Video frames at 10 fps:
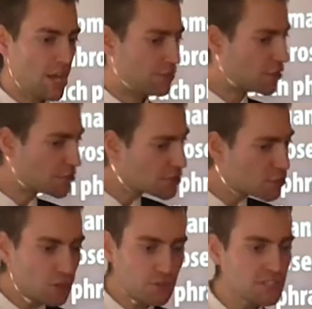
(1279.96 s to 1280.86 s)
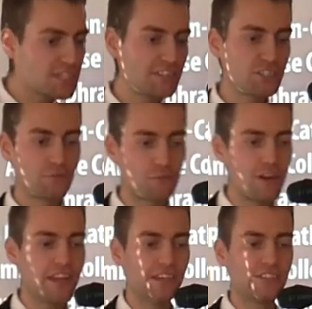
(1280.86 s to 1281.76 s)
There is no such
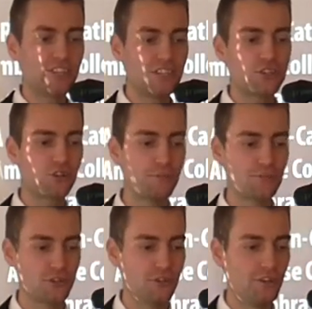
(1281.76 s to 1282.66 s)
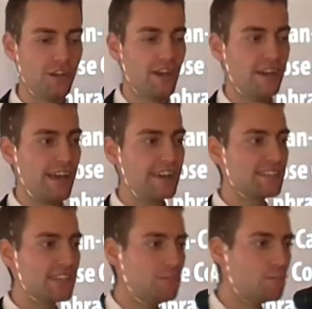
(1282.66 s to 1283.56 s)
phrase in Scripture as
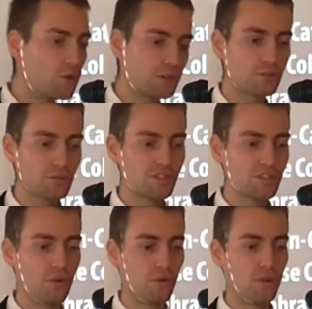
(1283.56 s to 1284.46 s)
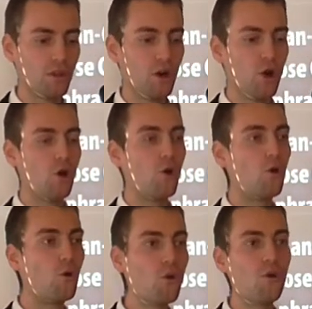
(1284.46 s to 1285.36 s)
immortal soul
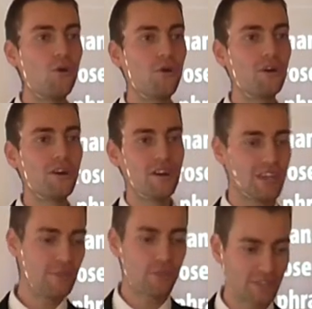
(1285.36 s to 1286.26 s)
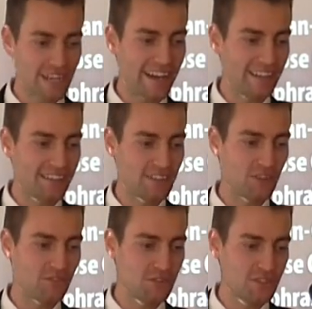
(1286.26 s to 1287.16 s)
or immortality
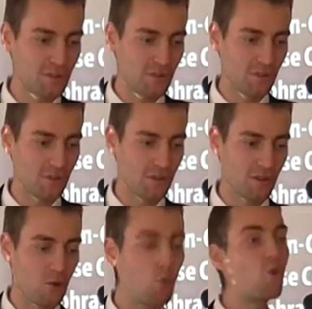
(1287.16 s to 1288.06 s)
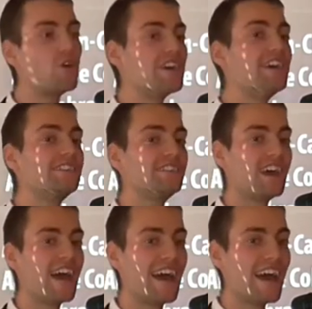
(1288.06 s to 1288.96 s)
of the soul or its
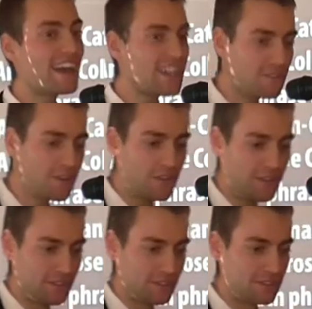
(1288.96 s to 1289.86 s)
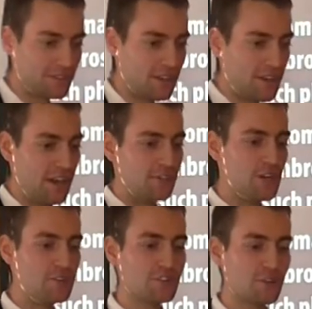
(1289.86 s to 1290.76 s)
equivalent.
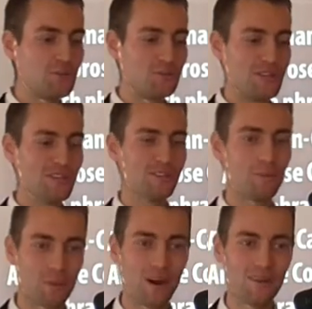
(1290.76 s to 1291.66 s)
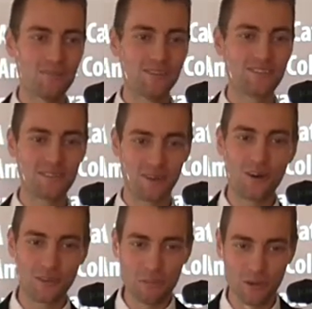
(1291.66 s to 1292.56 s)
There is only the promise
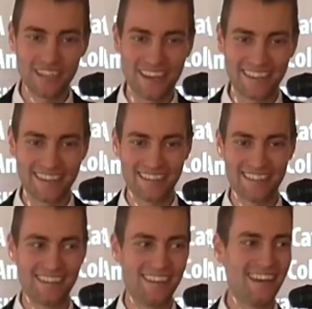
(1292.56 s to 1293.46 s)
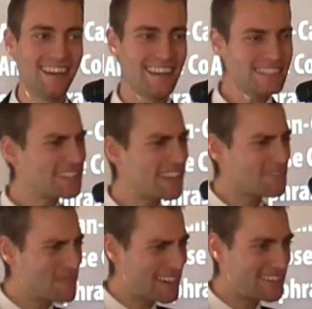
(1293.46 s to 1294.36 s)
of immortality. Isn't that
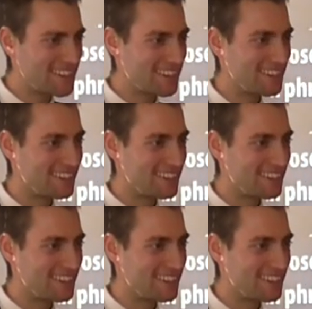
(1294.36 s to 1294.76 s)
amazing?